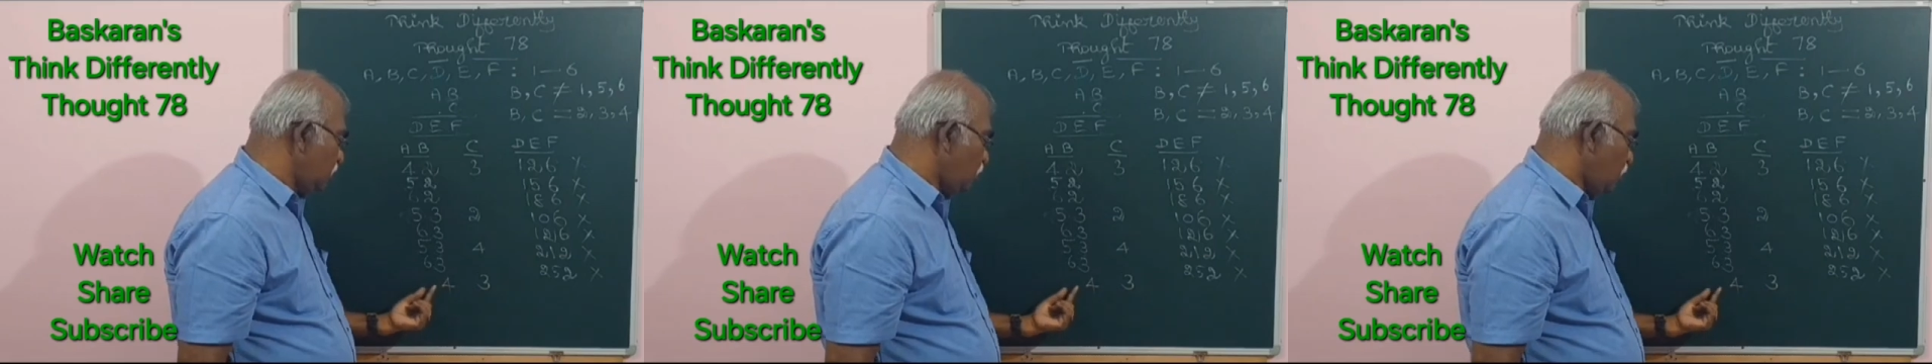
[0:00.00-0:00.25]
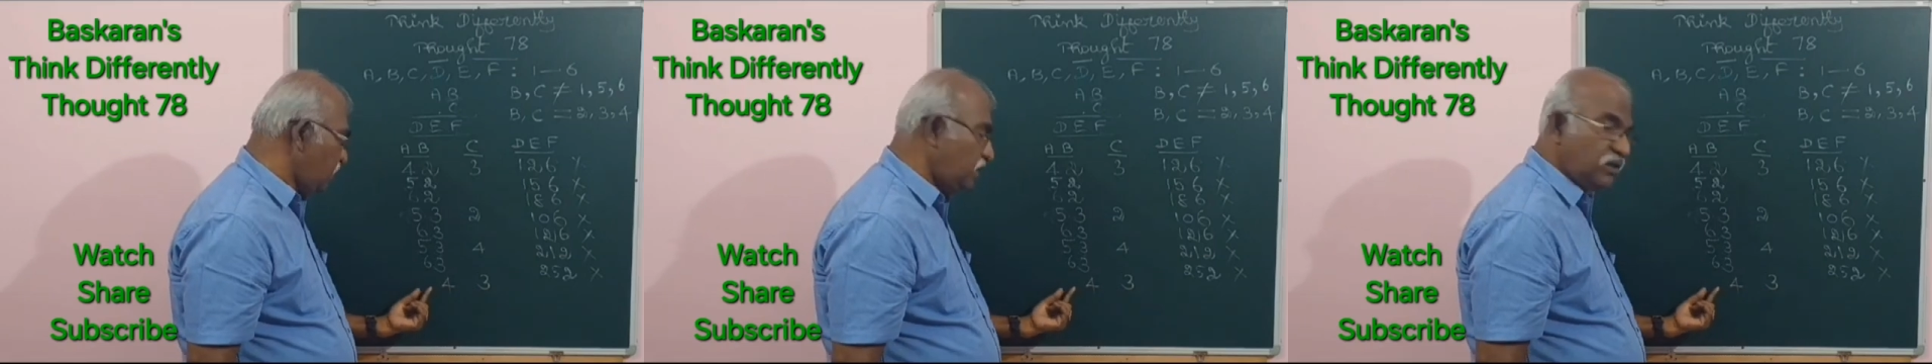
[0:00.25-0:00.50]

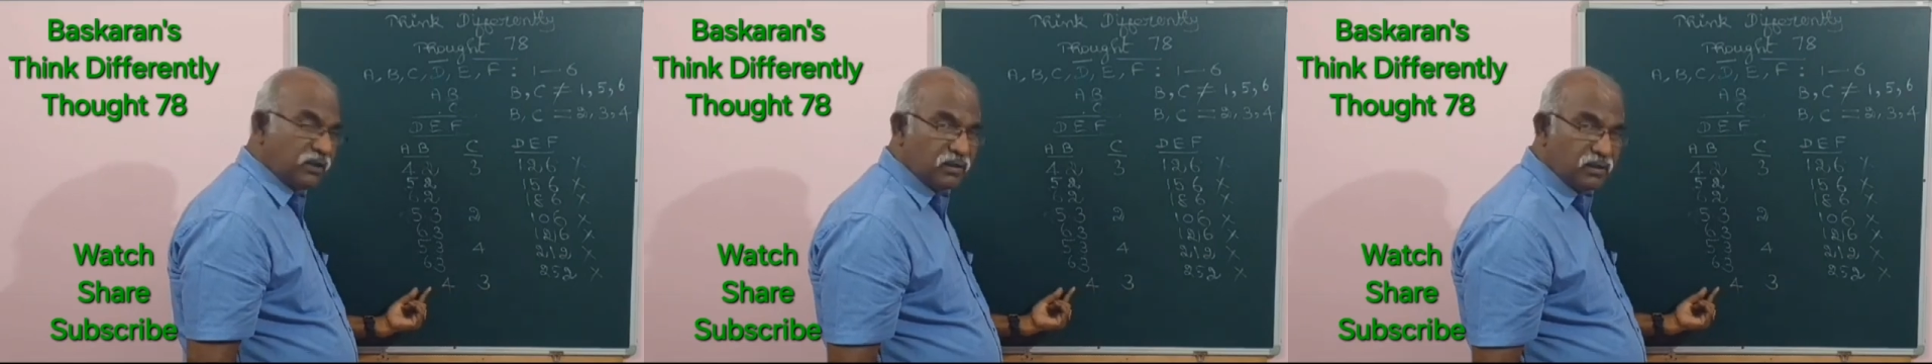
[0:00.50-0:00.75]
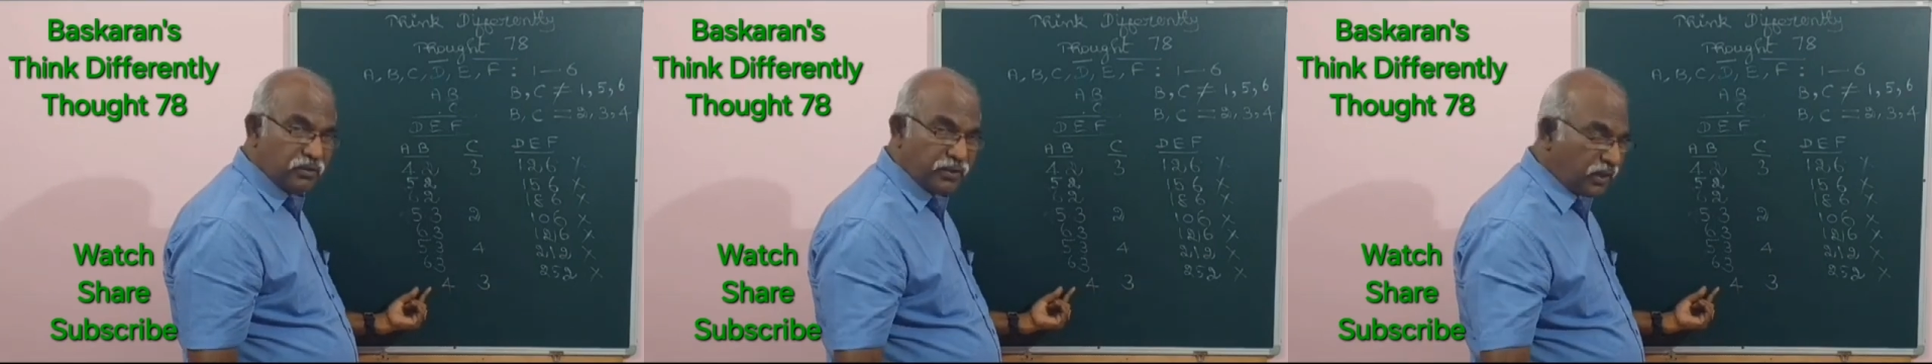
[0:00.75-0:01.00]

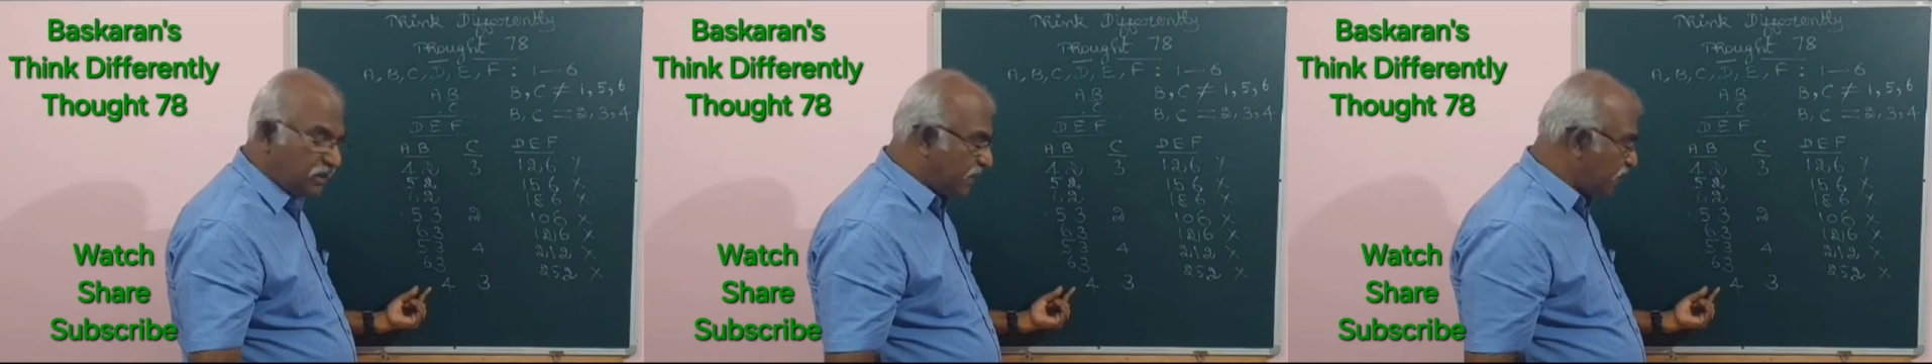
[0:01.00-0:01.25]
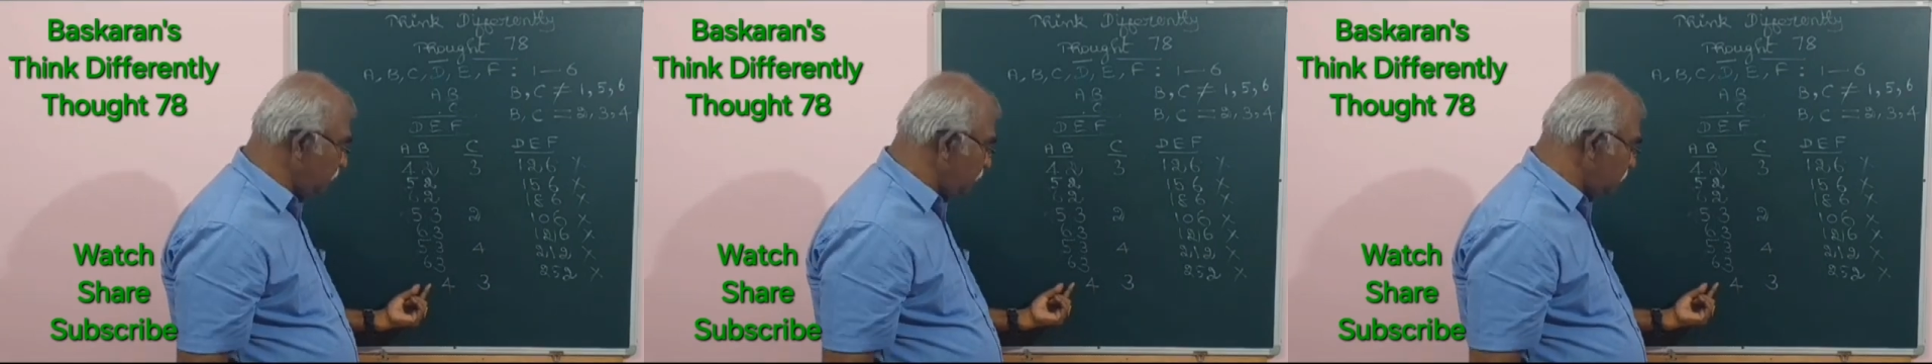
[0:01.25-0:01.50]
1, you cannot
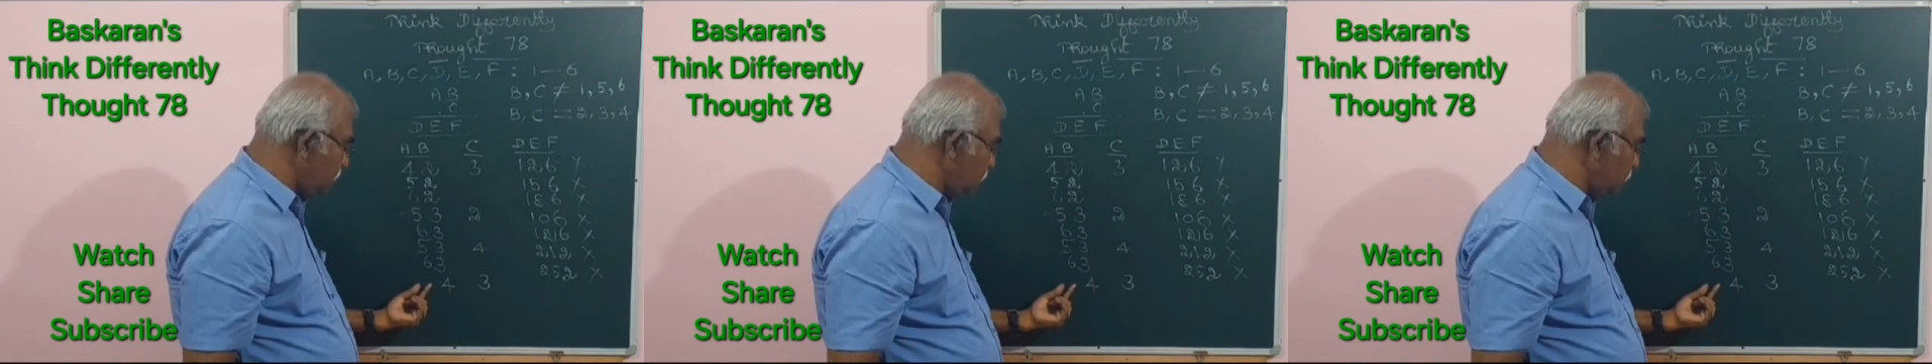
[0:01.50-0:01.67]
have